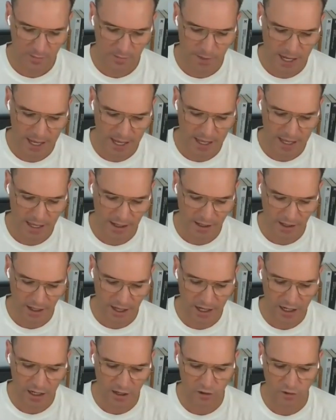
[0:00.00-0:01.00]
by
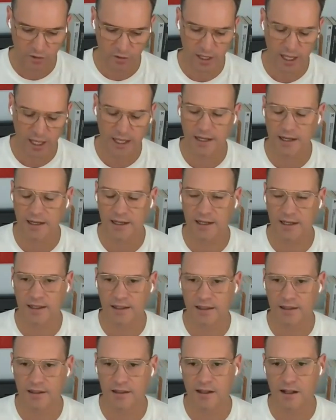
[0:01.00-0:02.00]
kind of
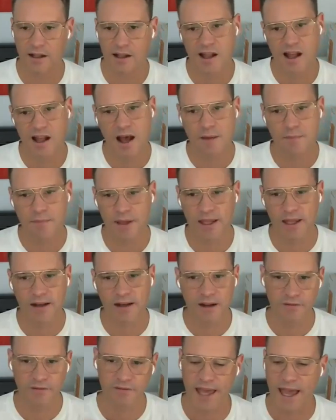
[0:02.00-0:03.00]
creating a bit
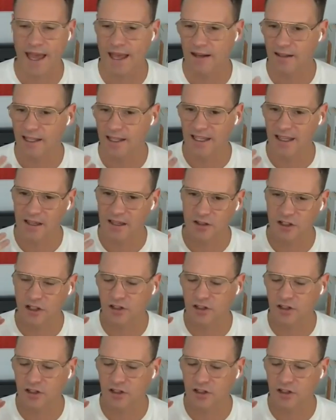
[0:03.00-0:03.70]
of that, like